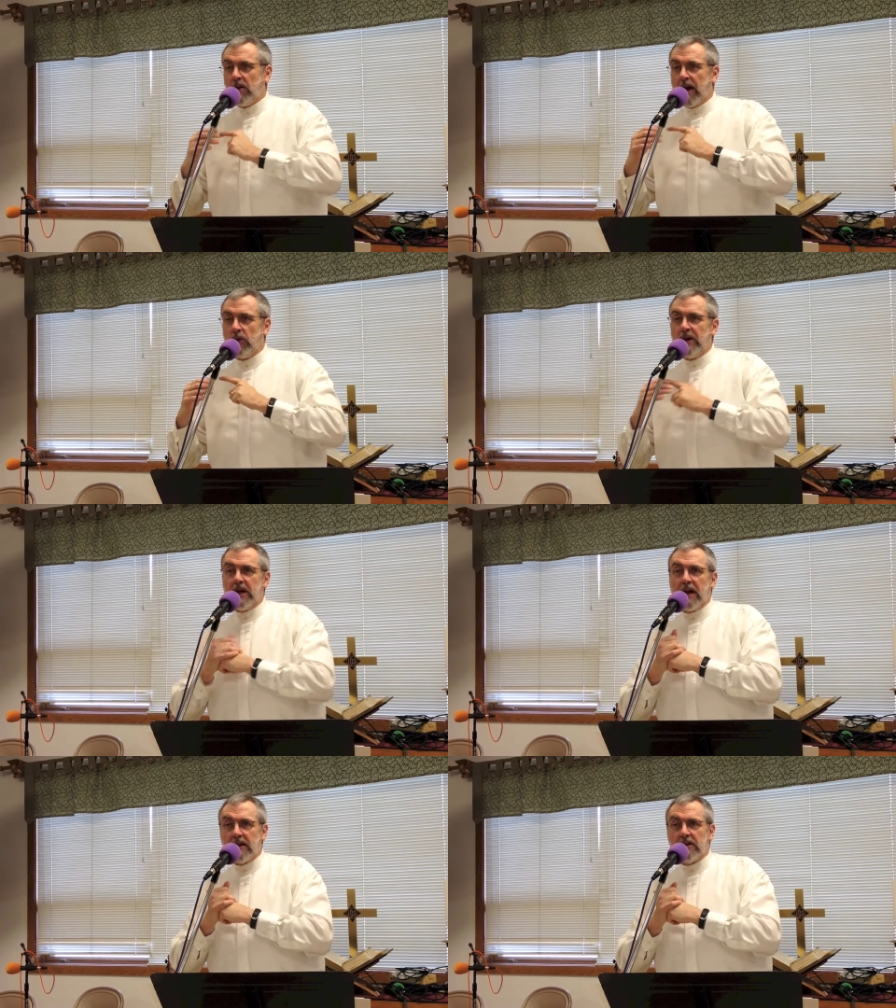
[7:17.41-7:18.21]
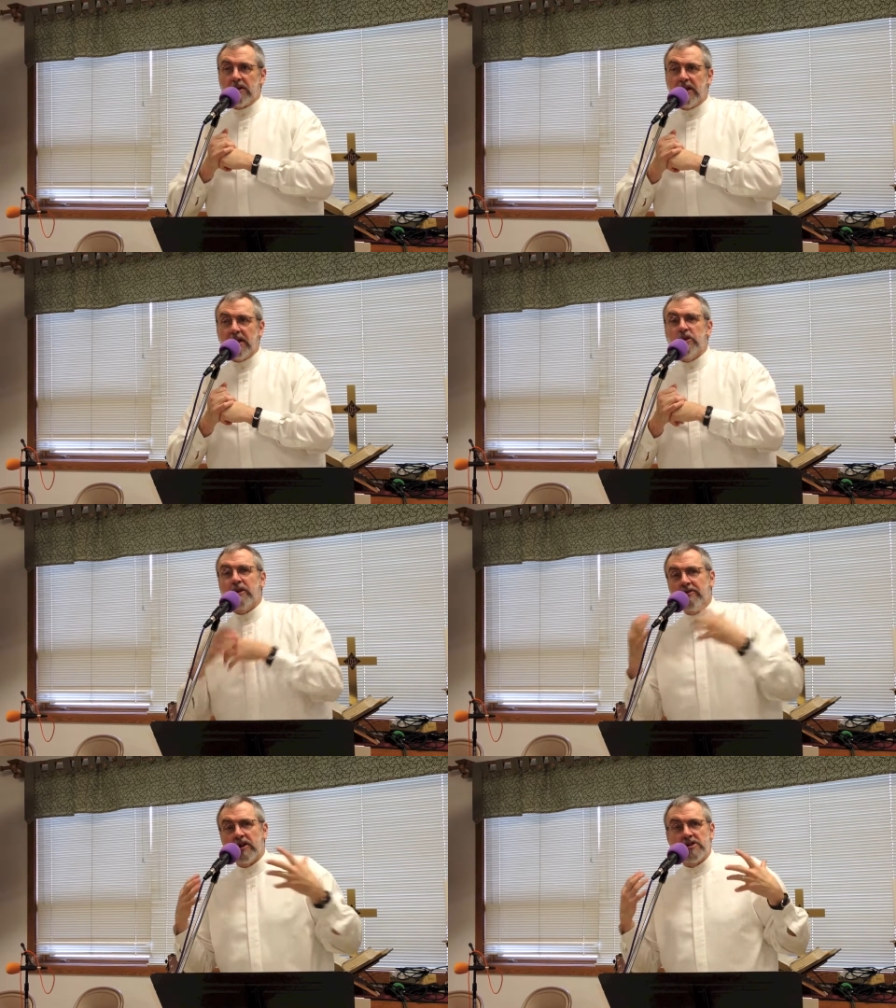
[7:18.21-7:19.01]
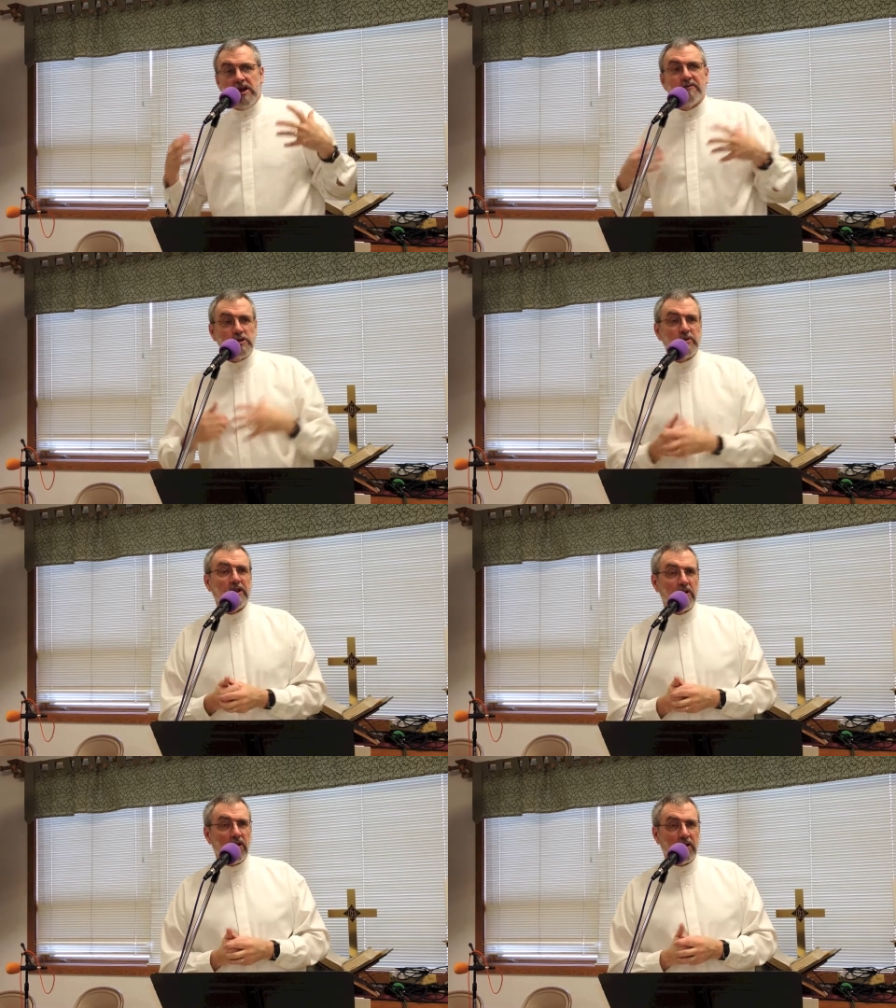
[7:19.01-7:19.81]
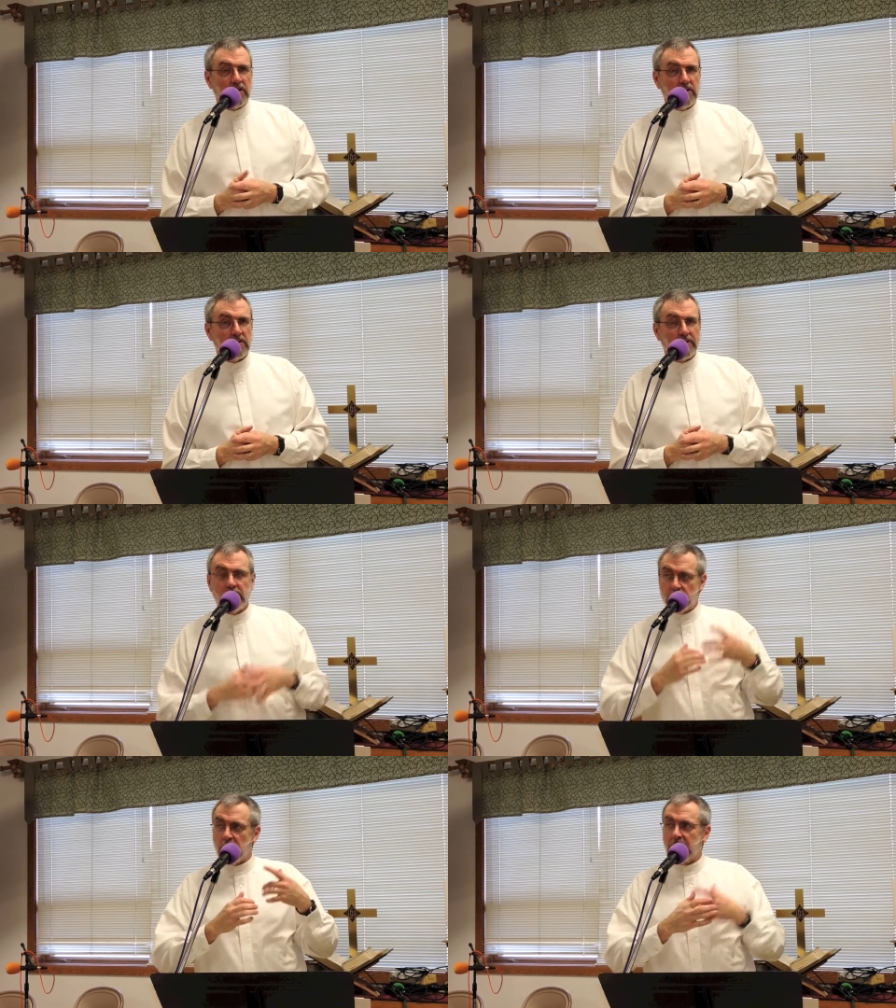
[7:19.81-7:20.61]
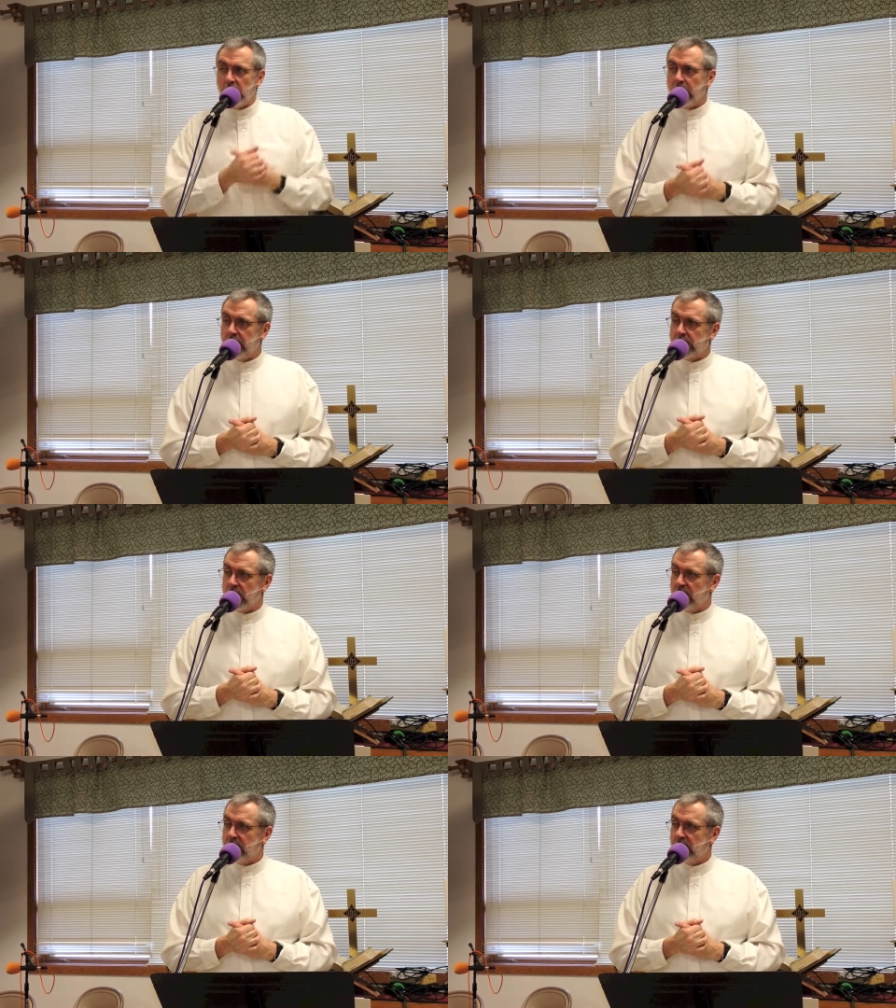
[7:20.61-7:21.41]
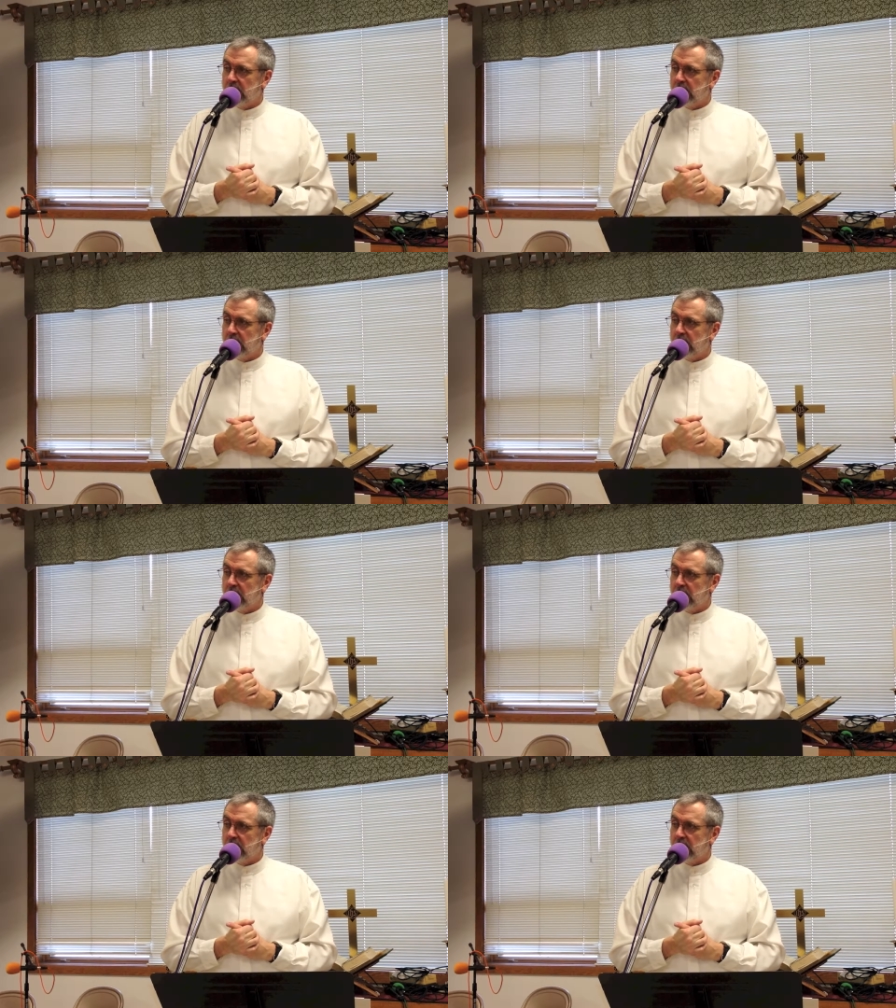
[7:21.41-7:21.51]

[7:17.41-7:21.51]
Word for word: and we can't getting rid of our stuff is really hard have you ever tried to get rid of your stuff have